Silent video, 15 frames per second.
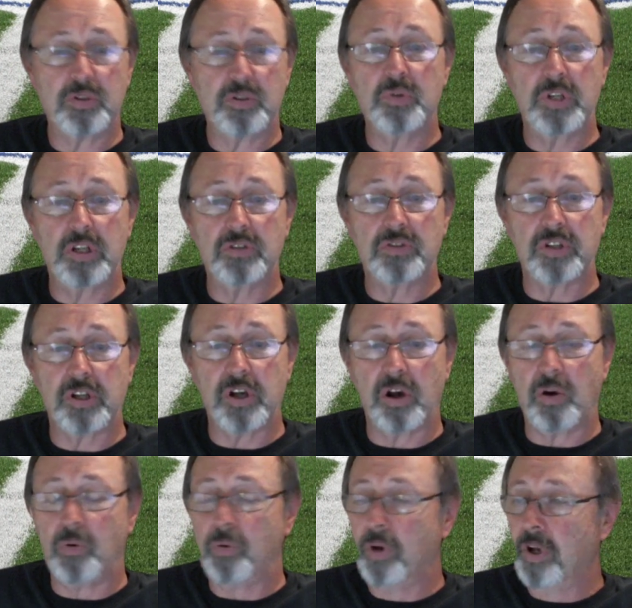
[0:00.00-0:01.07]
two years
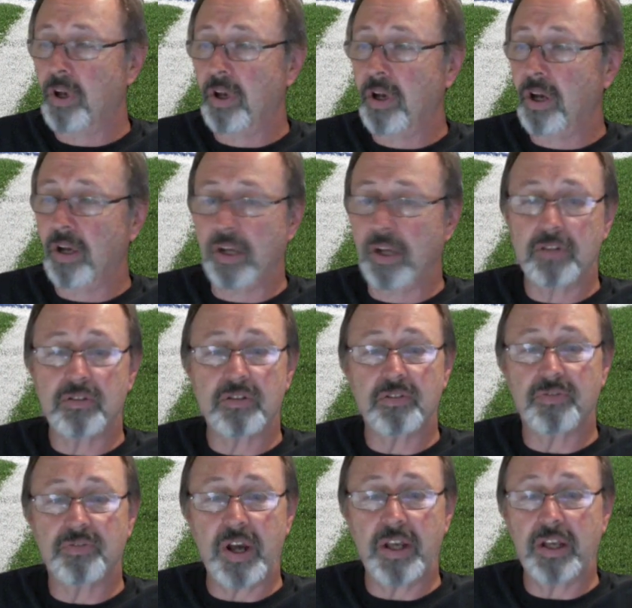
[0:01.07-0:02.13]
ago against the
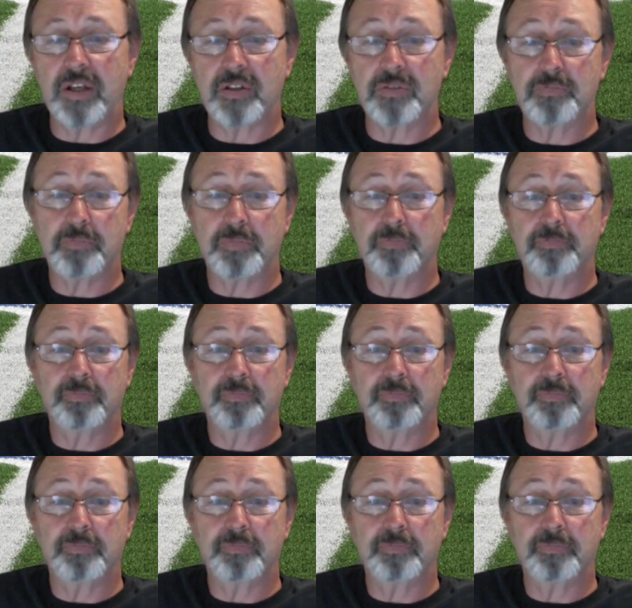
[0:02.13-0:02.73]
Vikings,